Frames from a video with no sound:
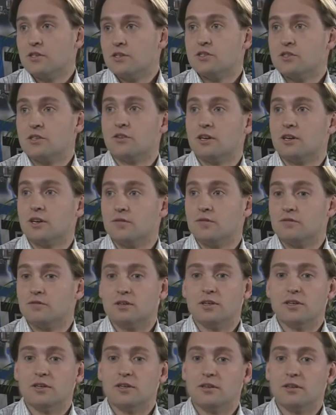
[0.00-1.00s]
So you'll have
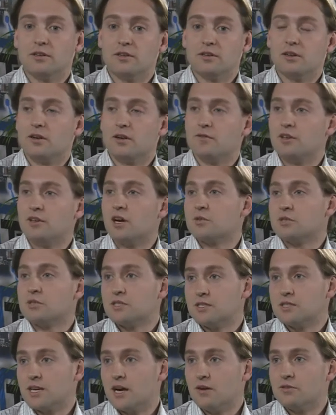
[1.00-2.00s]
the you'll have the ups
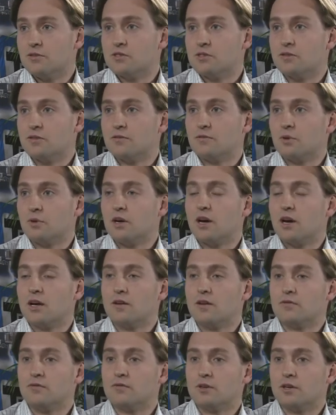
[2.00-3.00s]
and downs of what
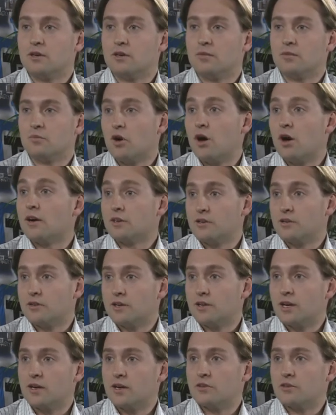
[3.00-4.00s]
kind of uh, product you're
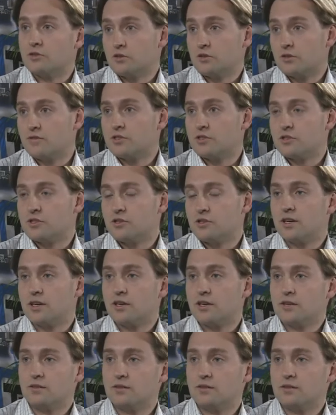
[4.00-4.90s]
getting or service you're getting.